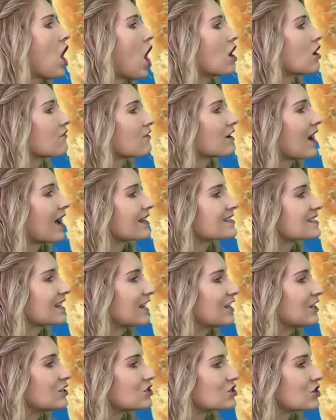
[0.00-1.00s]
Overnight
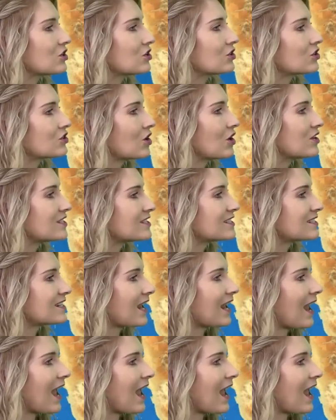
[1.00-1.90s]
into Thursday,